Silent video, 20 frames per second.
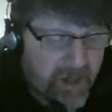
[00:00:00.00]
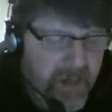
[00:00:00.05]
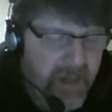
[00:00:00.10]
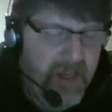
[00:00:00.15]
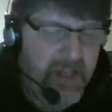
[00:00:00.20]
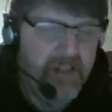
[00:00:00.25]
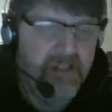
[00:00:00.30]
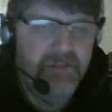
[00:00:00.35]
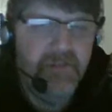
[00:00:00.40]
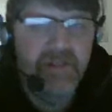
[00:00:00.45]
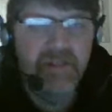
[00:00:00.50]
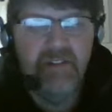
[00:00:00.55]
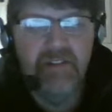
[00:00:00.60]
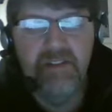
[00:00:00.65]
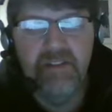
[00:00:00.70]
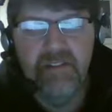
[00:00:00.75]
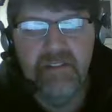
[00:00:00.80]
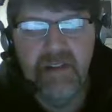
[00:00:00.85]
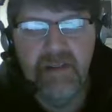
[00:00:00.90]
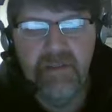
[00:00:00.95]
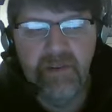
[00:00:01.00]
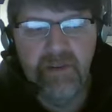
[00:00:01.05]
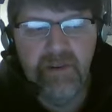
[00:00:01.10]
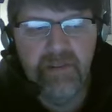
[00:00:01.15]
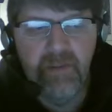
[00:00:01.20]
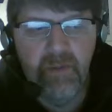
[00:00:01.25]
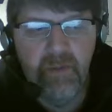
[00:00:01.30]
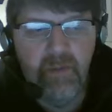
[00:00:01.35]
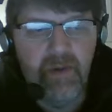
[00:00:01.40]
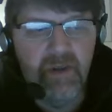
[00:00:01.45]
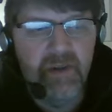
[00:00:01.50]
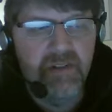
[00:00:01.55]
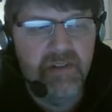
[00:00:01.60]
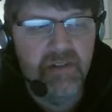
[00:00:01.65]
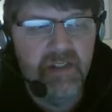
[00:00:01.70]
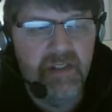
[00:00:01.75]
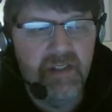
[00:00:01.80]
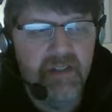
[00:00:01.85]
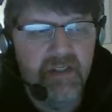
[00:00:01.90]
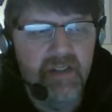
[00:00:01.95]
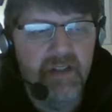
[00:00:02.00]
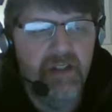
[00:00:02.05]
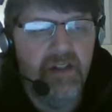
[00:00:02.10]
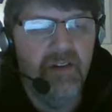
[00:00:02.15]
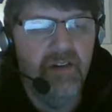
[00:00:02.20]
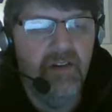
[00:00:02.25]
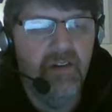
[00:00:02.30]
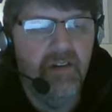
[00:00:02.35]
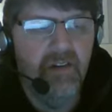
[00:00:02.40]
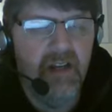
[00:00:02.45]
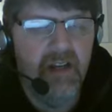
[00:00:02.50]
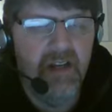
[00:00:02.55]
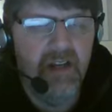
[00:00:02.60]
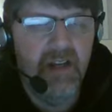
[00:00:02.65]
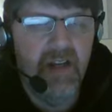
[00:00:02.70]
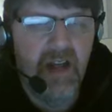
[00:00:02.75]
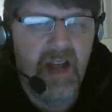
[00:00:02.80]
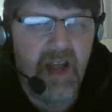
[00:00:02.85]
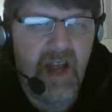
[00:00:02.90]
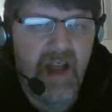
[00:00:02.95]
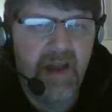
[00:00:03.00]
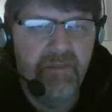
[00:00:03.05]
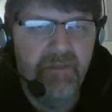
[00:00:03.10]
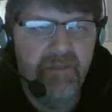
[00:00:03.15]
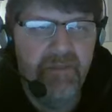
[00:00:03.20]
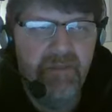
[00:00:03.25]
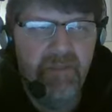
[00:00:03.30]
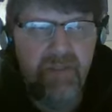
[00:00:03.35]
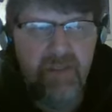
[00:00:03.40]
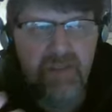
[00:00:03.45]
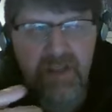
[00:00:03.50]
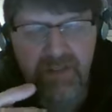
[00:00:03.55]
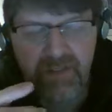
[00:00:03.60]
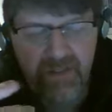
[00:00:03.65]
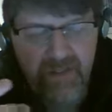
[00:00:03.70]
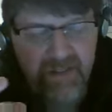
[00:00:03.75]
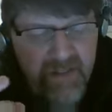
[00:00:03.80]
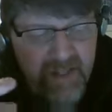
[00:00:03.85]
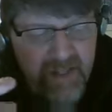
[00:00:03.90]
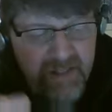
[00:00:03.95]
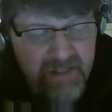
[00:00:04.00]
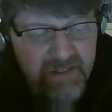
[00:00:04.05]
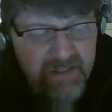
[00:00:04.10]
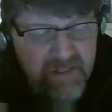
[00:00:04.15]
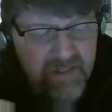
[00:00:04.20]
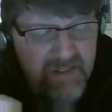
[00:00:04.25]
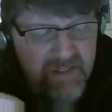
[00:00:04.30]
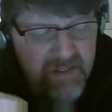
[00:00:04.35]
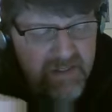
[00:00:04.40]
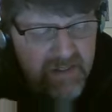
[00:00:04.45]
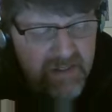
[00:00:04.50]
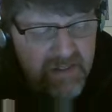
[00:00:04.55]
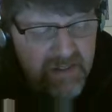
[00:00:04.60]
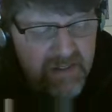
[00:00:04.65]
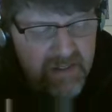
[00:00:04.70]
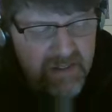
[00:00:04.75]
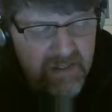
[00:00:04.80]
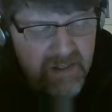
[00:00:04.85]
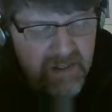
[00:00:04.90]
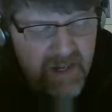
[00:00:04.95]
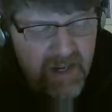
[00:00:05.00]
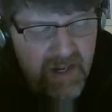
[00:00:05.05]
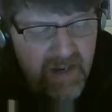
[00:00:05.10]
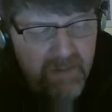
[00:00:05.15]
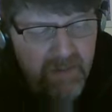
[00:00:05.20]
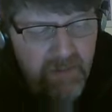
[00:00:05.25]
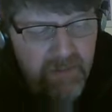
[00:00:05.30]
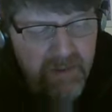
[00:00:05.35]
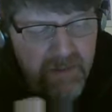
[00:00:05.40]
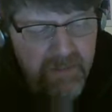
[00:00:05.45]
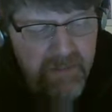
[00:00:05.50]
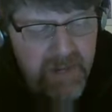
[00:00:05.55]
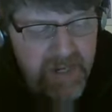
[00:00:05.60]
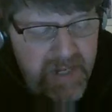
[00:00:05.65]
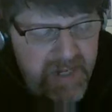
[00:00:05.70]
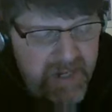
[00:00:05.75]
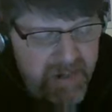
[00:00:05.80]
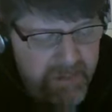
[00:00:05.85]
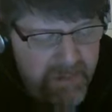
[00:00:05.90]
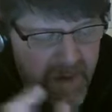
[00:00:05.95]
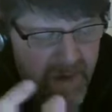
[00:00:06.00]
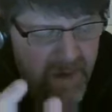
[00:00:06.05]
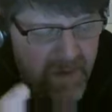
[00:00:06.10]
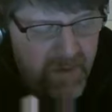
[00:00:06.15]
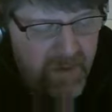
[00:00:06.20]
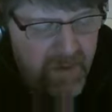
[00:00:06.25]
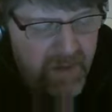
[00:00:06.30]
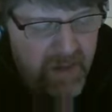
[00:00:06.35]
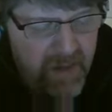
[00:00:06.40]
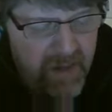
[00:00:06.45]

And it's basically 7 different ones that that have different things that come up with a meaning about